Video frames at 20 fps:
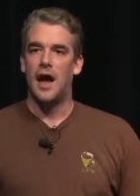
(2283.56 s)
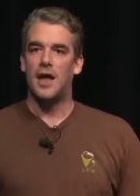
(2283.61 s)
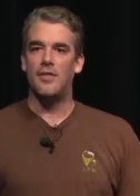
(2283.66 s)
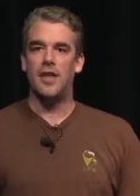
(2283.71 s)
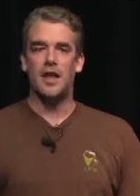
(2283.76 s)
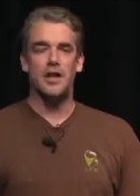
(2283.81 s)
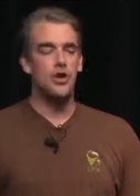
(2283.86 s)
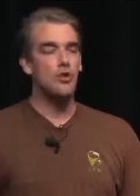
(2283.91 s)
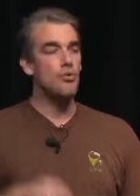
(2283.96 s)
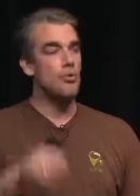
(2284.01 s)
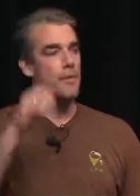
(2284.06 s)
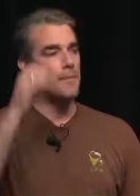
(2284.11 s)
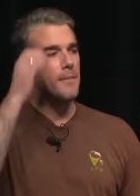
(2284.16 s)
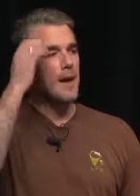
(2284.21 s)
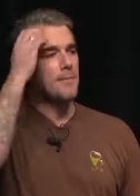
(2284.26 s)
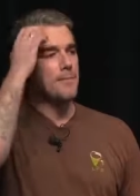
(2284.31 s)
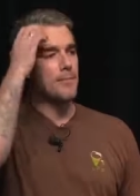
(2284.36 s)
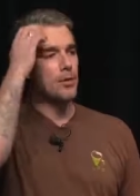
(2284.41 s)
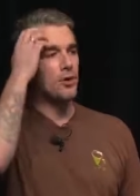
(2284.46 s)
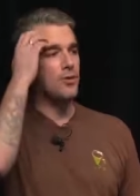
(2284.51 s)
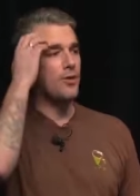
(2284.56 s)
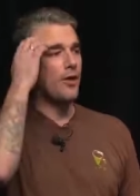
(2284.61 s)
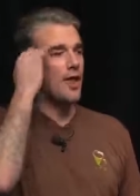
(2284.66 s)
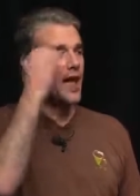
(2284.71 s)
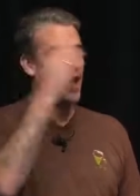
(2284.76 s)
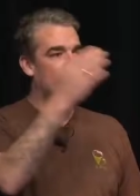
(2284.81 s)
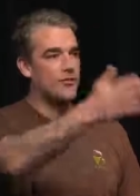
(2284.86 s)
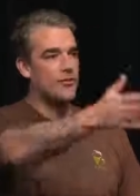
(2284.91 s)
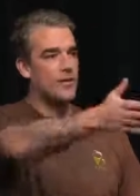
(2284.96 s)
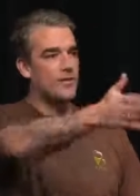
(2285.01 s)
And then you remember the
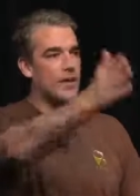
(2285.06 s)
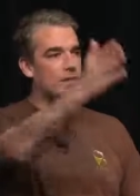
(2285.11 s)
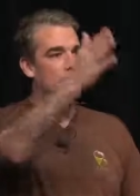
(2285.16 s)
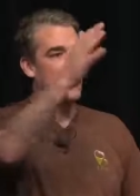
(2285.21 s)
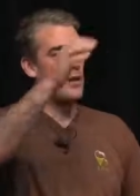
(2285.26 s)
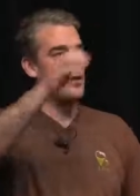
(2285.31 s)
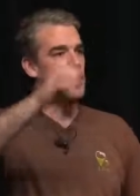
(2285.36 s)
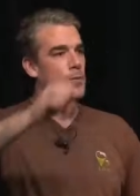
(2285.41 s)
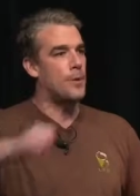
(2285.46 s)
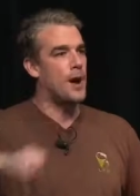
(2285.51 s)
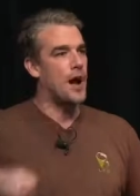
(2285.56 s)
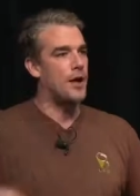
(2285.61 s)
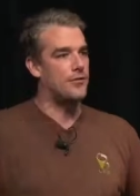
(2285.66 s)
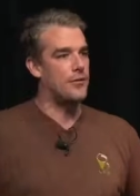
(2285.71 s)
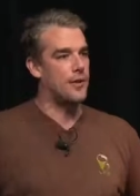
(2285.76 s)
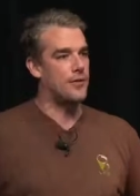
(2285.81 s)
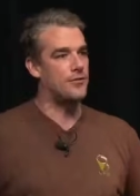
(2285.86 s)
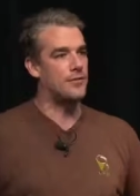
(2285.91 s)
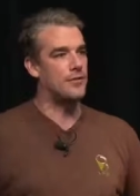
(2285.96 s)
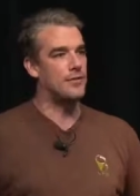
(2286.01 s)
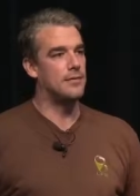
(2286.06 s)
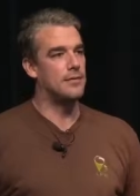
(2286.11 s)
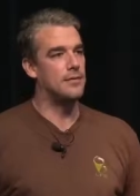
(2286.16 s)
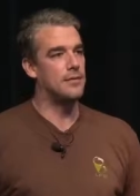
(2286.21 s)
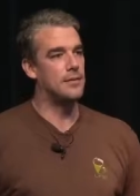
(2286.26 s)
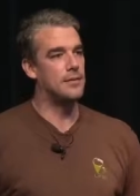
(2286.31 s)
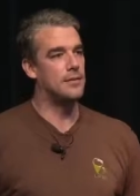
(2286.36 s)
last event that you processed.